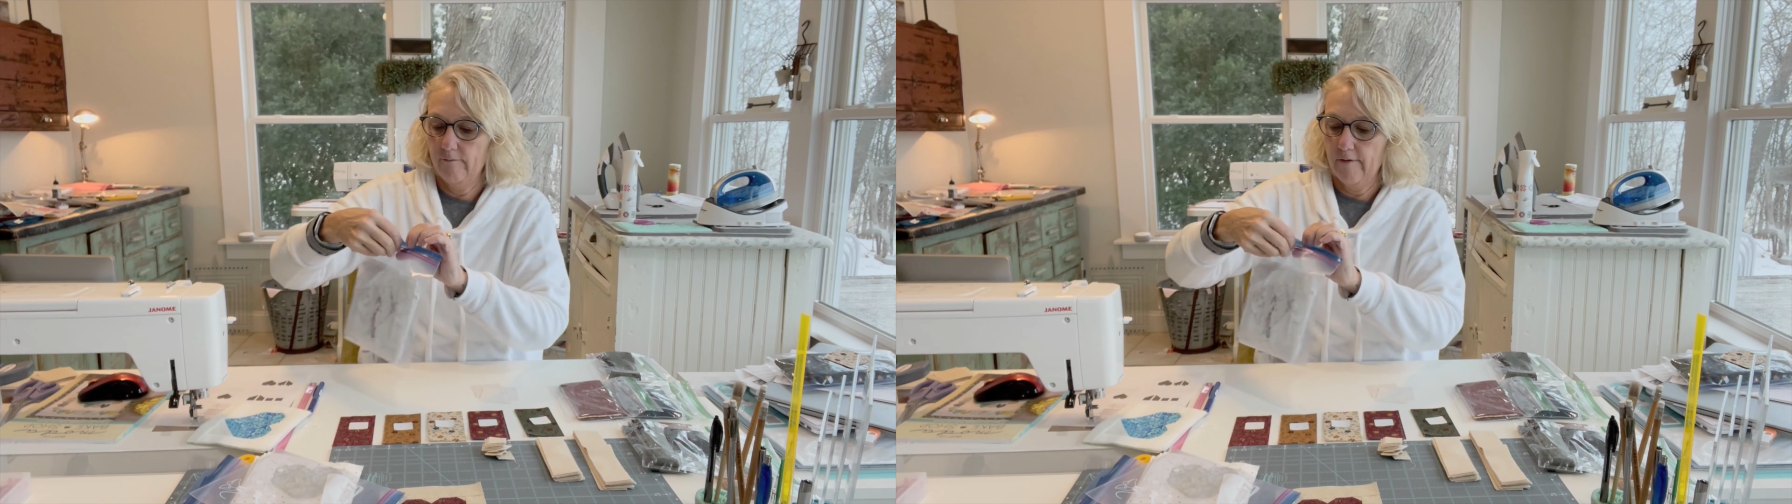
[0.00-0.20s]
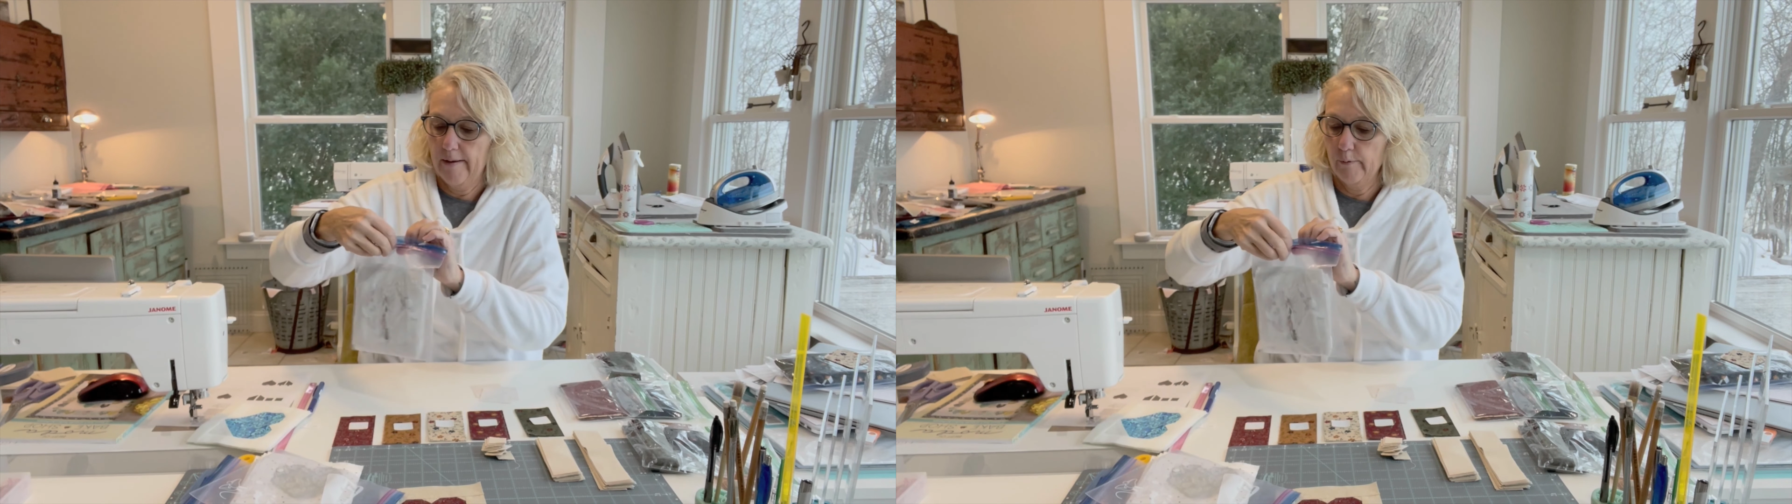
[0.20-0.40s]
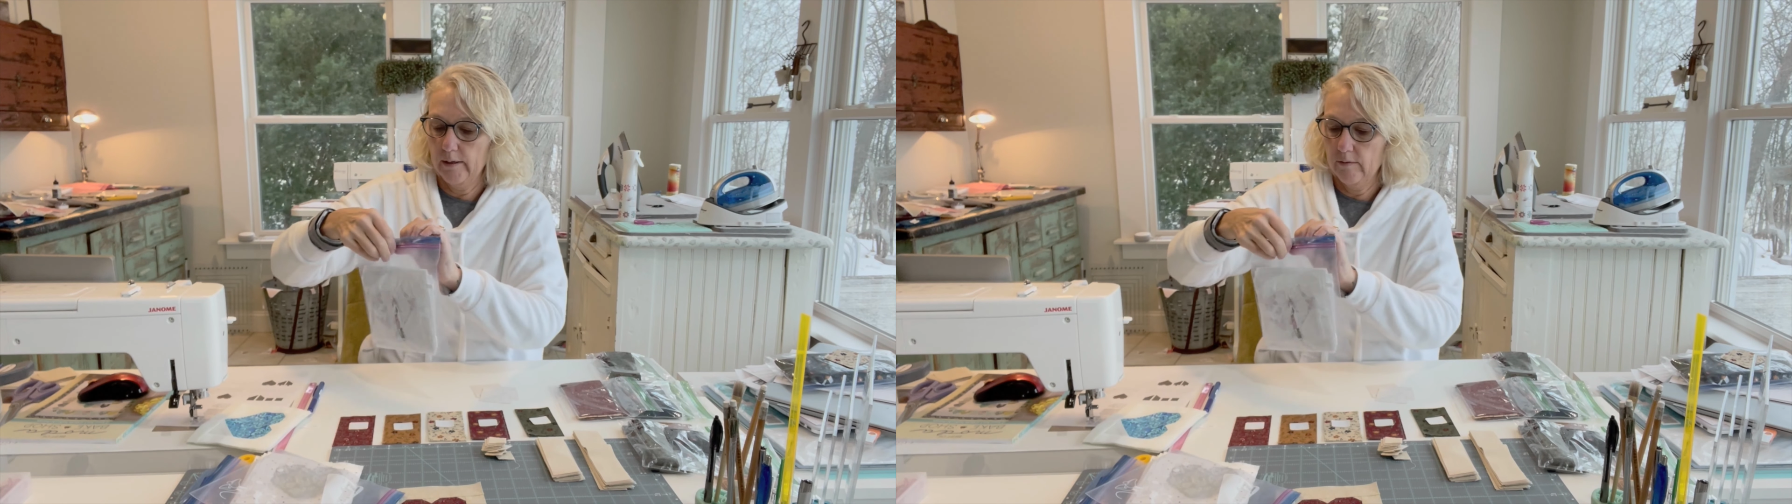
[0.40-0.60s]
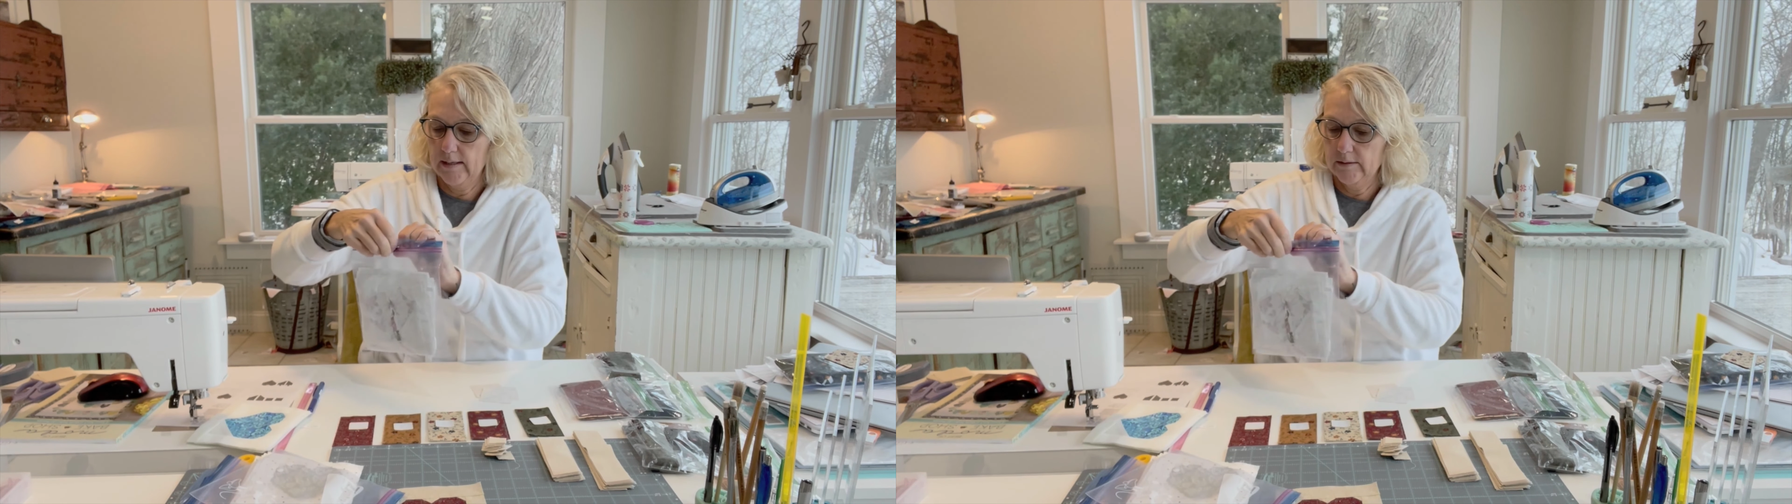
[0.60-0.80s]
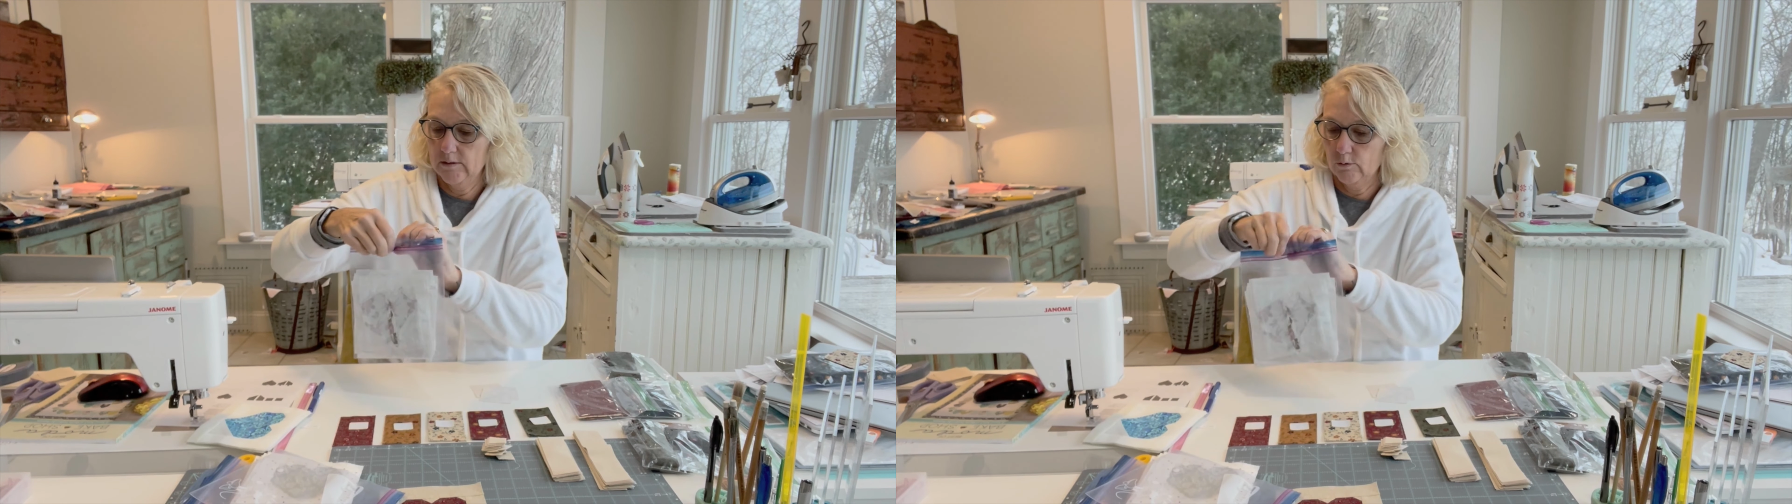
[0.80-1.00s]
fabric.
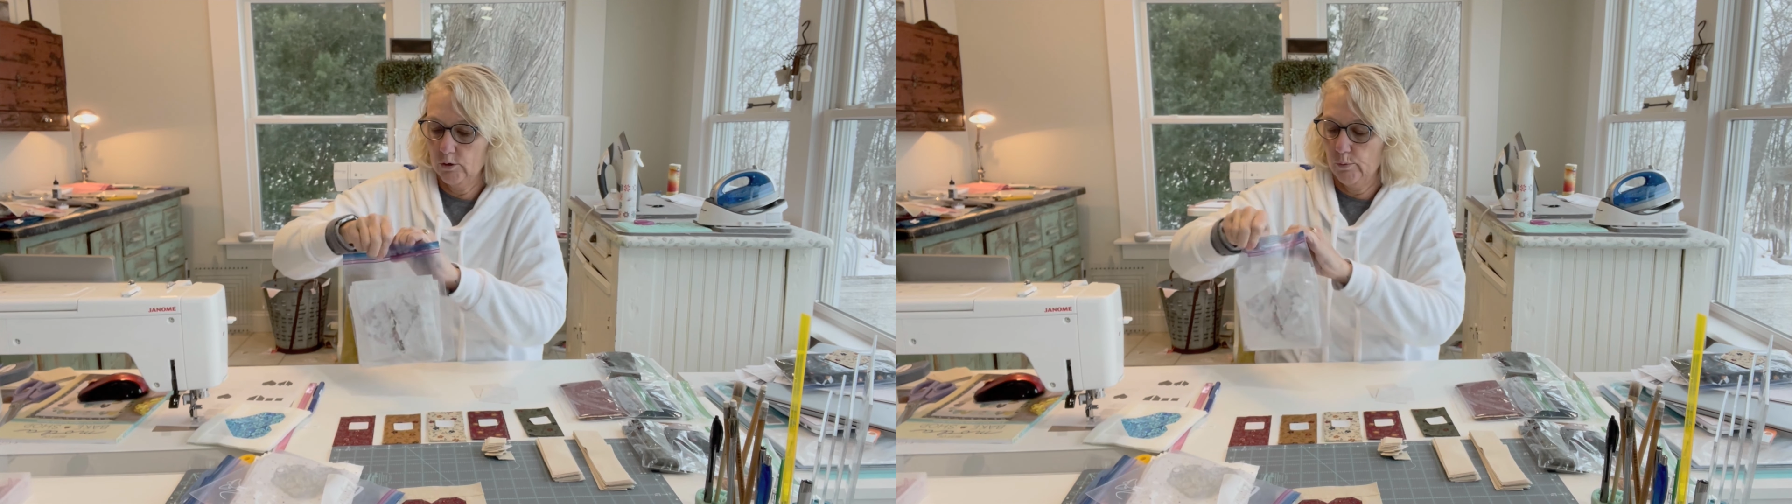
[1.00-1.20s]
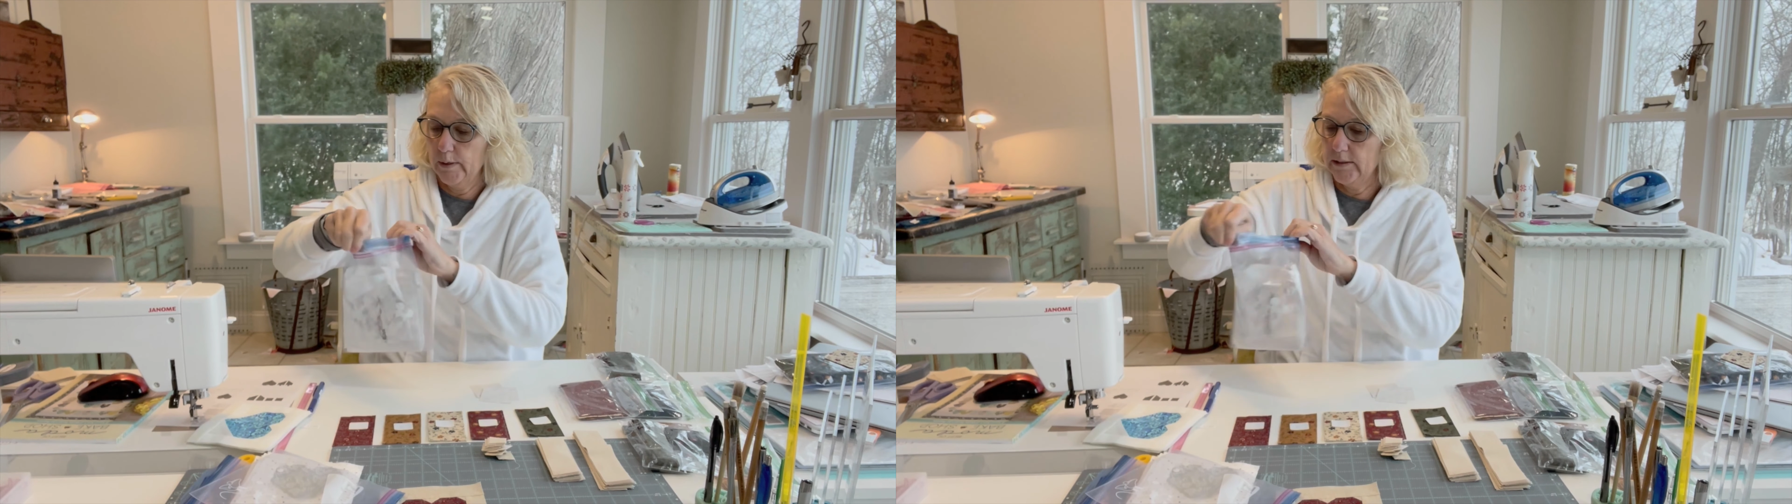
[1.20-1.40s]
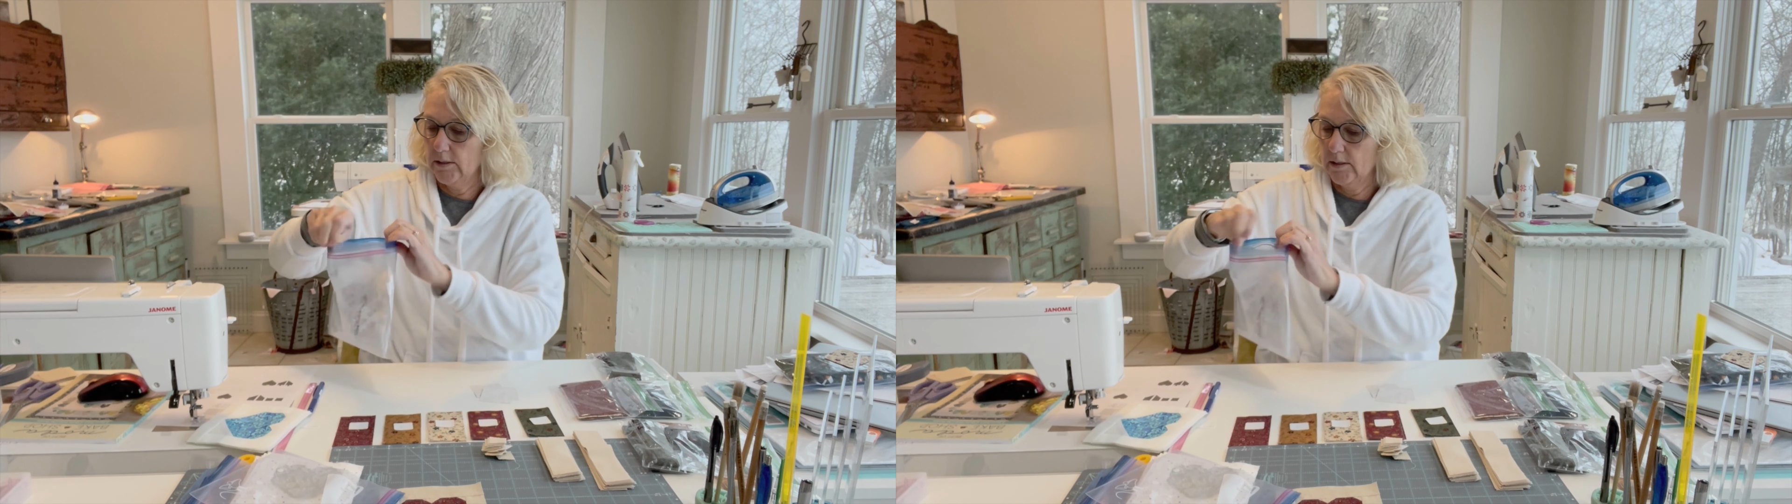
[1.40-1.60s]
That's so sweet.